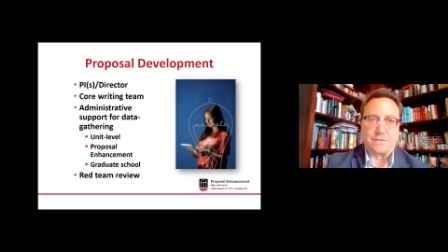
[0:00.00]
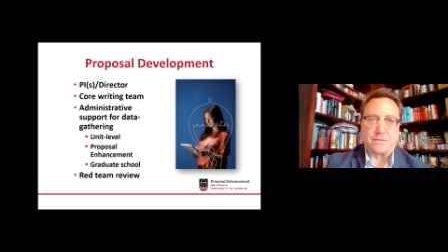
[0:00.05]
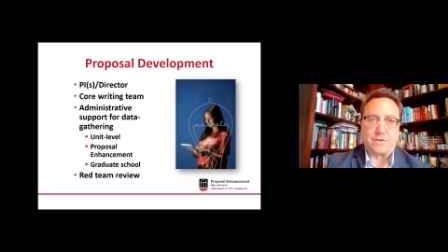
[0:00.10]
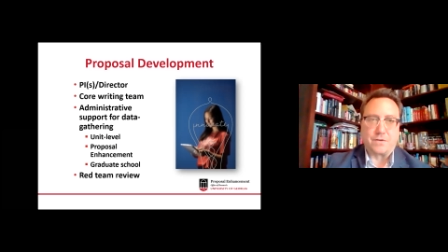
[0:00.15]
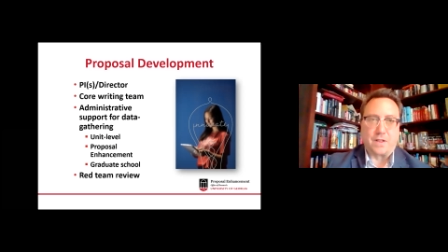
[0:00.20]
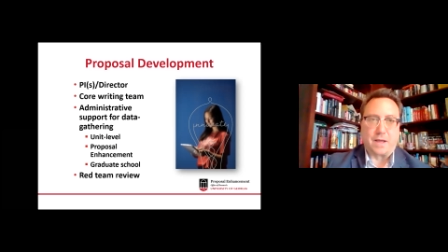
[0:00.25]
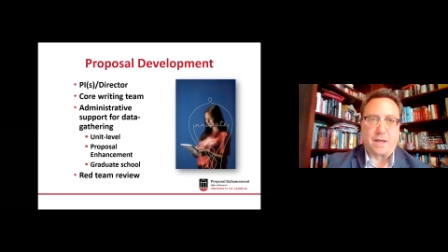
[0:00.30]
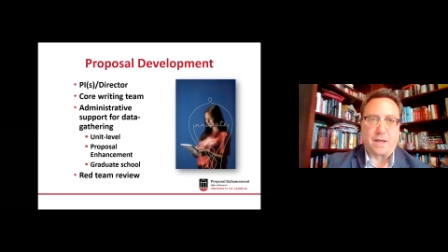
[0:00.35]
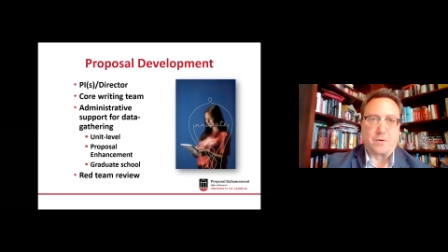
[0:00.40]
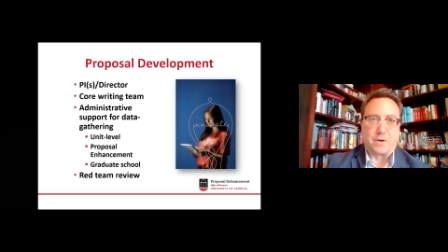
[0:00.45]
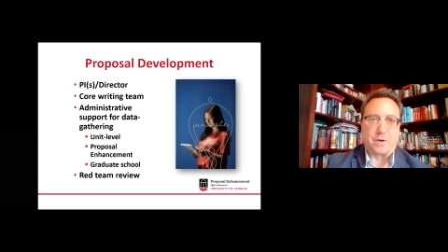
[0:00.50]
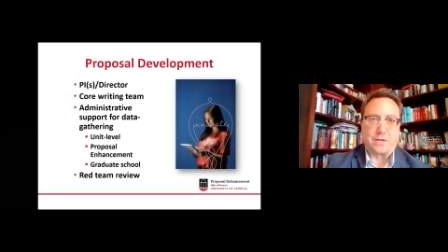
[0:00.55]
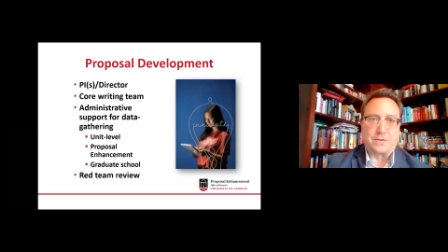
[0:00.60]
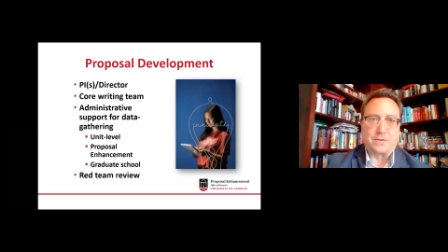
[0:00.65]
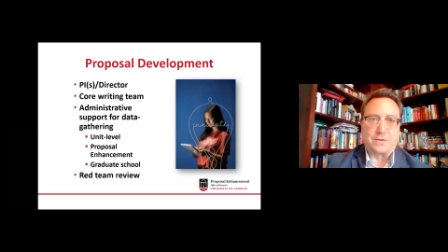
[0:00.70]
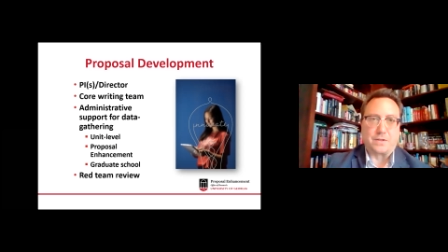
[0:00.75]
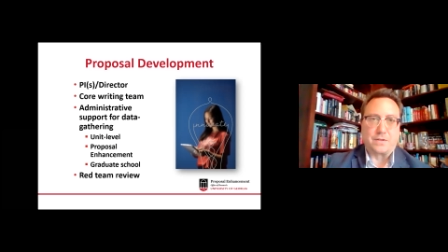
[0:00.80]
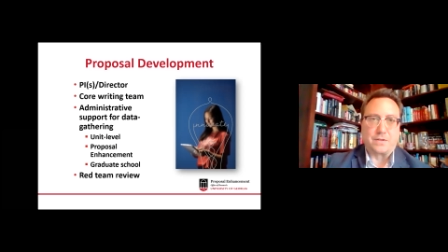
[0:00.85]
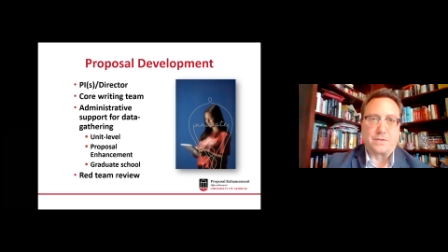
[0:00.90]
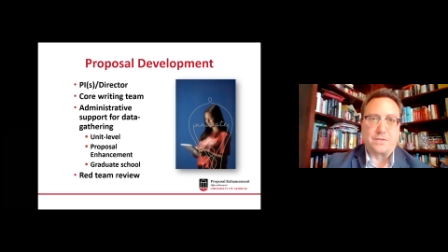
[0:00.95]
of
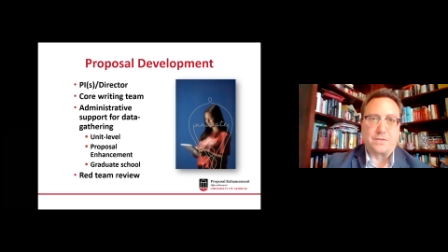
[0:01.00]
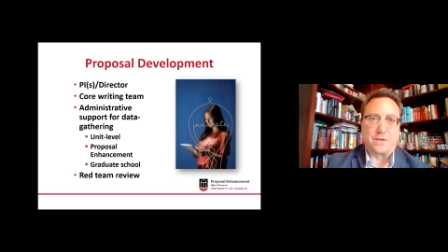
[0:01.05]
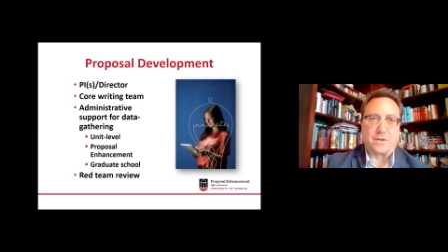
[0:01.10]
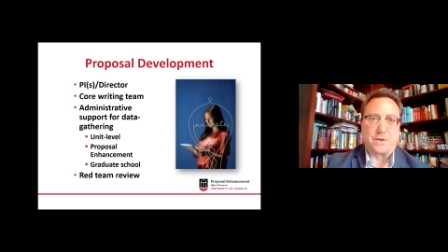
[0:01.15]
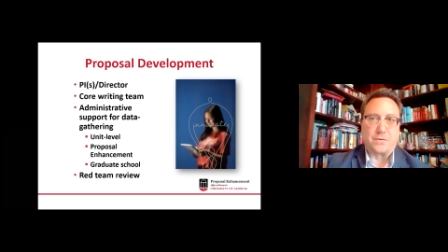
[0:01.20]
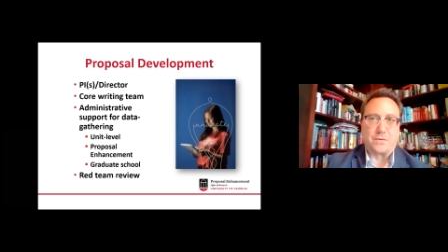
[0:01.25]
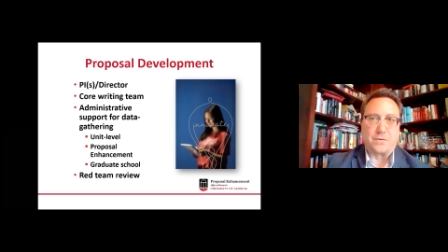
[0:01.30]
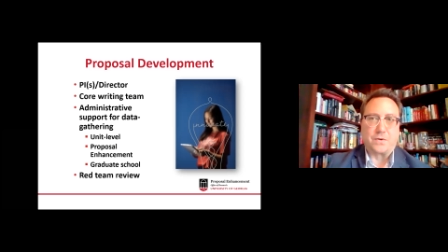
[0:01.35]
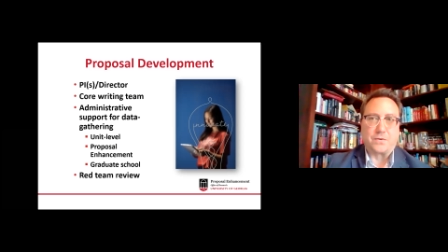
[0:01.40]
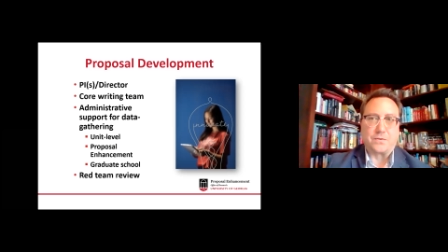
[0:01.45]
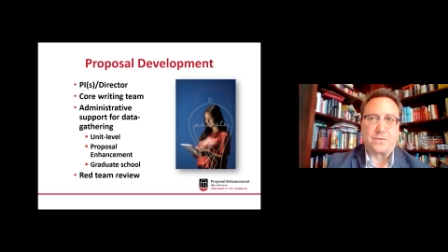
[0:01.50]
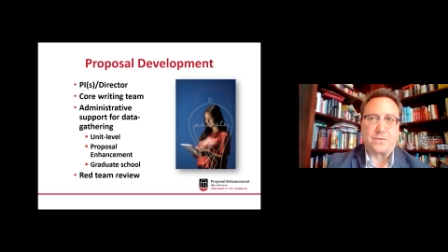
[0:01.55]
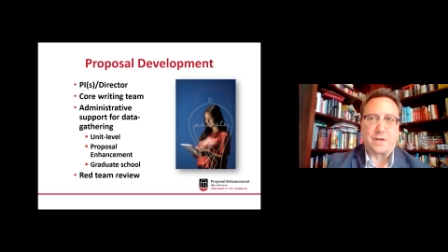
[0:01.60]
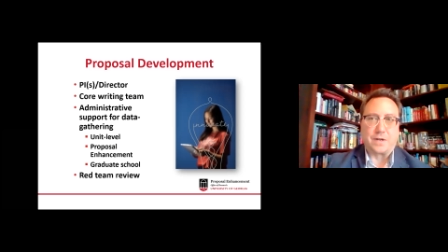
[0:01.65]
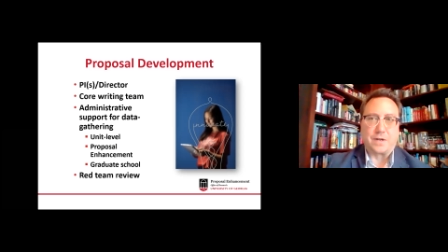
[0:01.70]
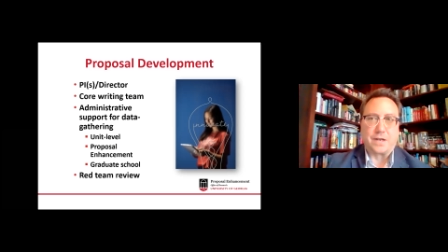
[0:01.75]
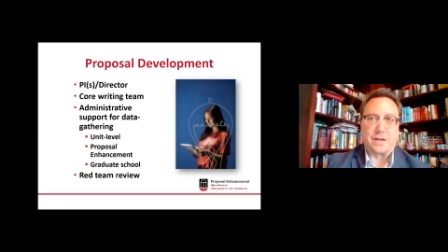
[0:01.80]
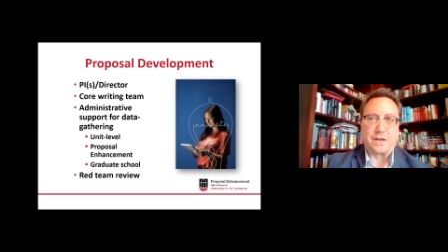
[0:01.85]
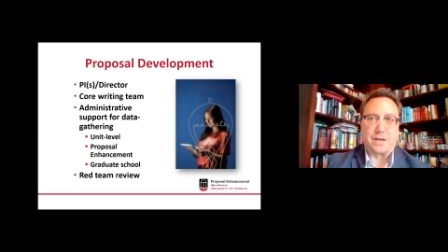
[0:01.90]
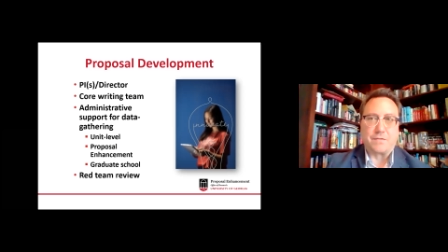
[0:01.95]
collaboration. So those are
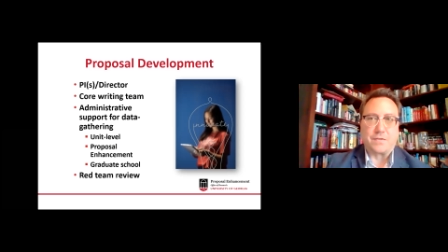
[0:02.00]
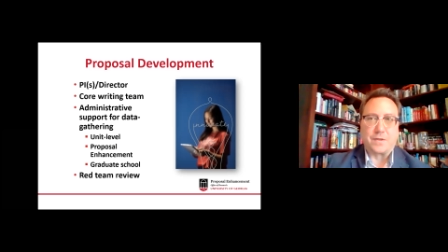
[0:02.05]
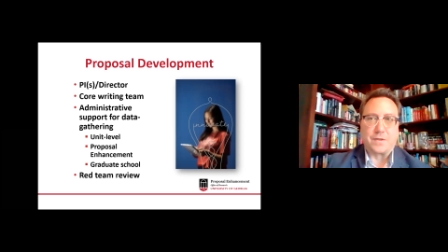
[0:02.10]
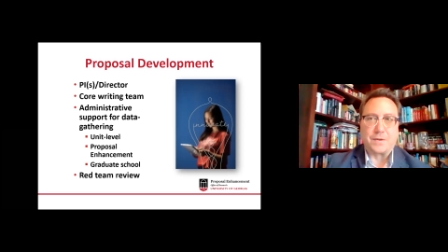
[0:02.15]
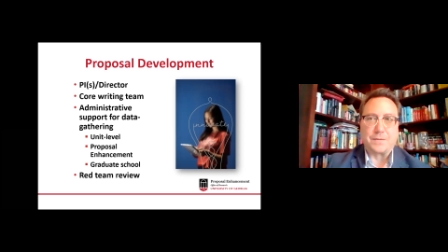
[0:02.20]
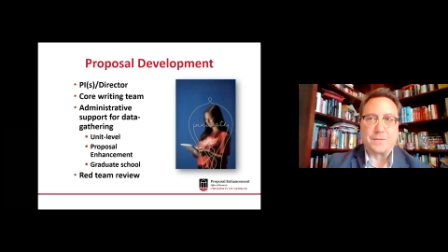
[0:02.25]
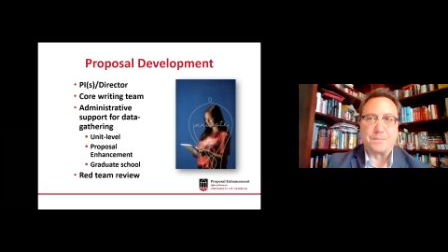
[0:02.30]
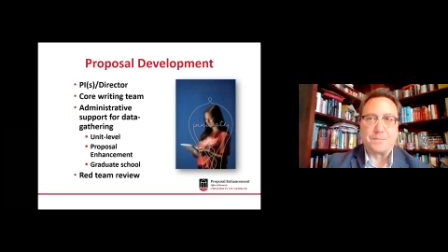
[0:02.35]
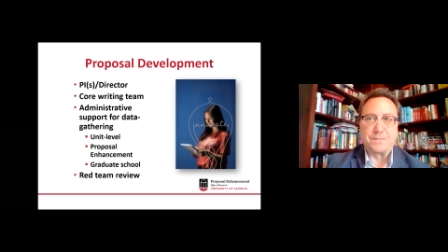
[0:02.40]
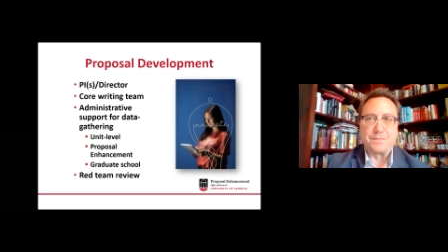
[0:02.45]
kind of the